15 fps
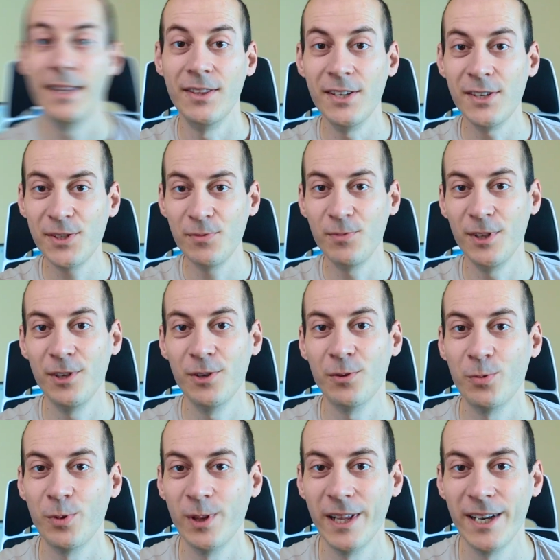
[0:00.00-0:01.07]
This video
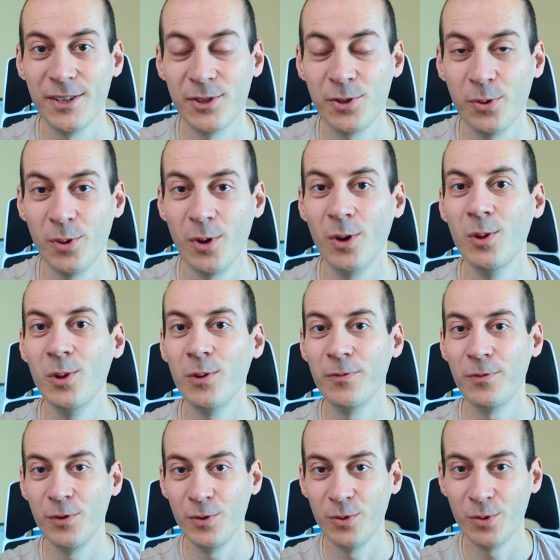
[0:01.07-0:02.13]
relates to all of
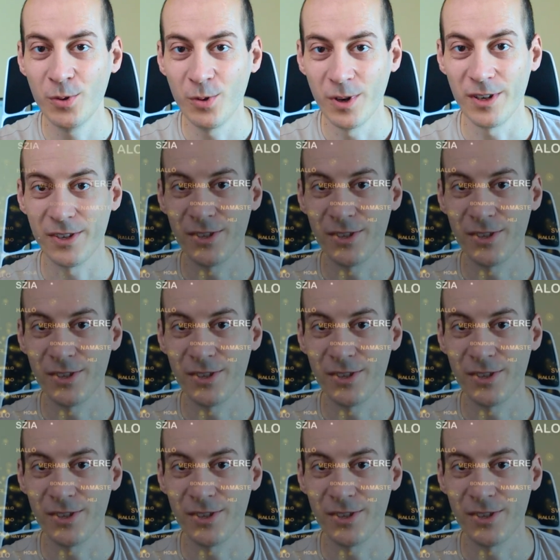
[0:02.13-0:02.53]
you who are